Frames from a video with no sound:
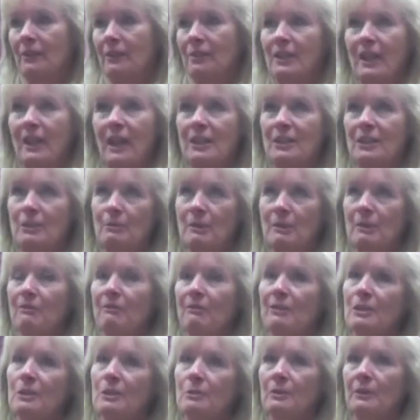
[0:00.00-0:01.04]
You can't just be
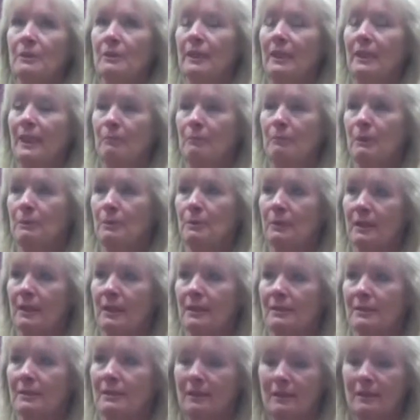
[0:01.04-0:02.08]
invisible and let people
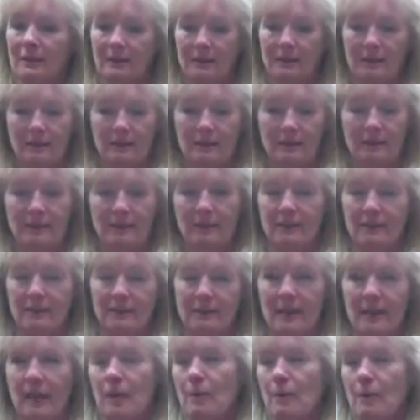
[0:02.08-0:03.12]

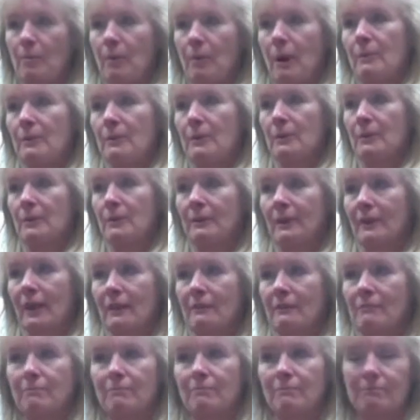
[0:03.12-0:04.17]
stay in a bubble
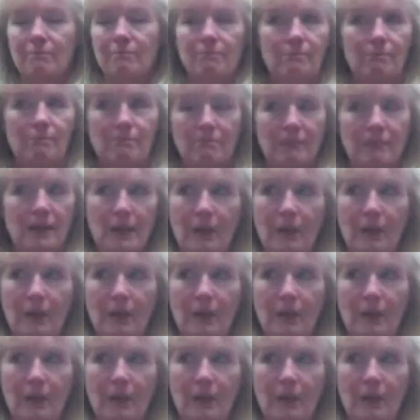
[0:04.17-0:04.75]
and make